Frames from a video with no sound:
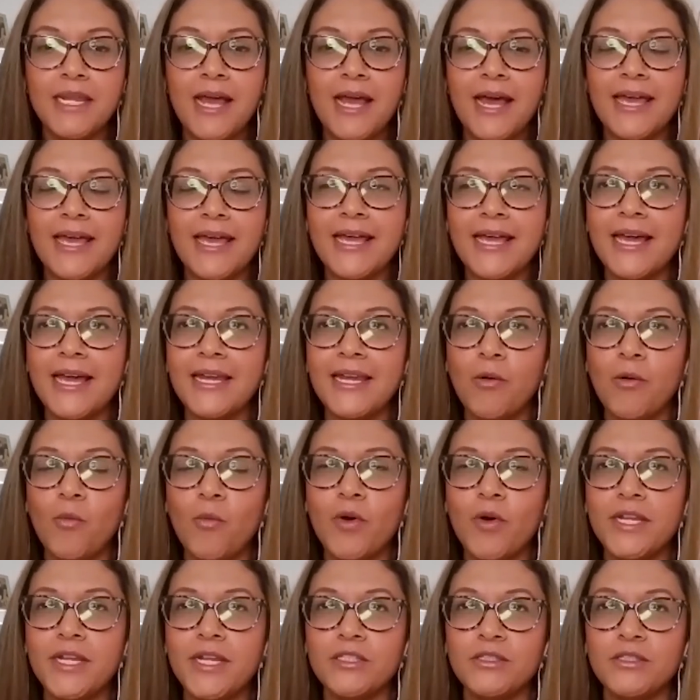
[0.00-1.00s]
I kind of
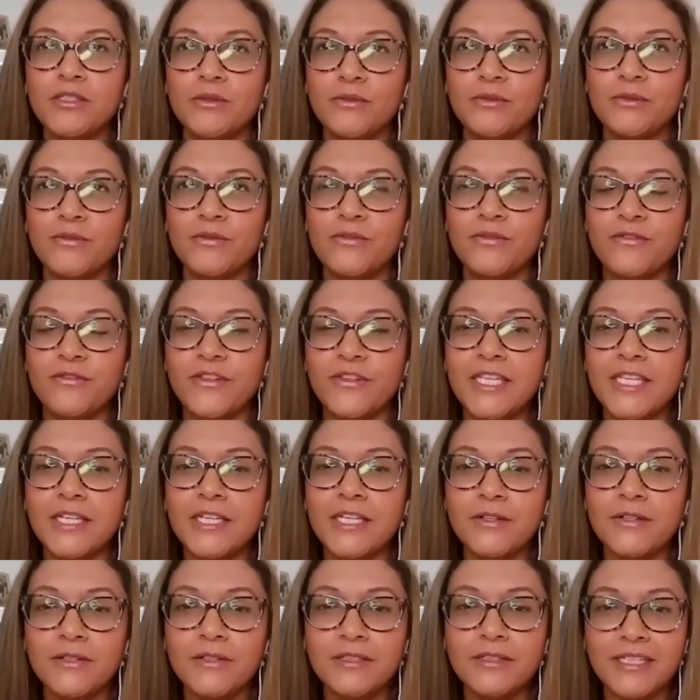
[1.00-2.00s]
wanted to
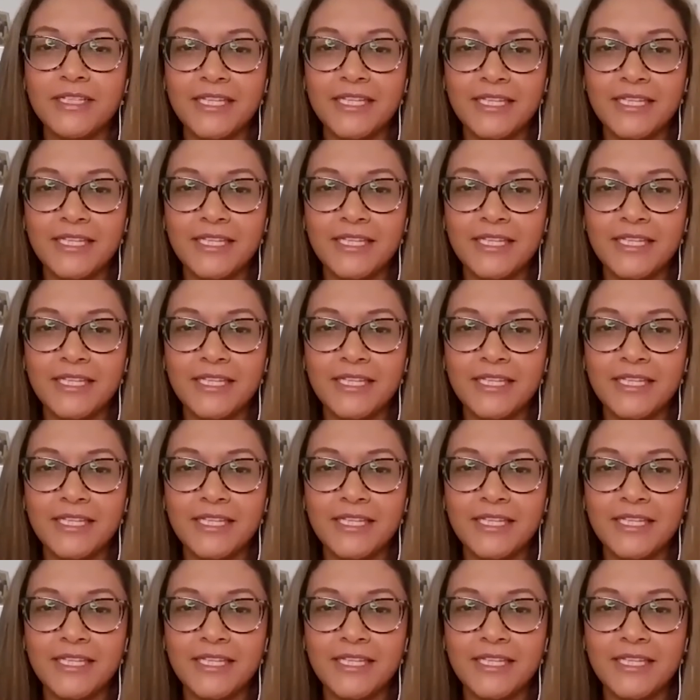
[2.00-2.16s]
feel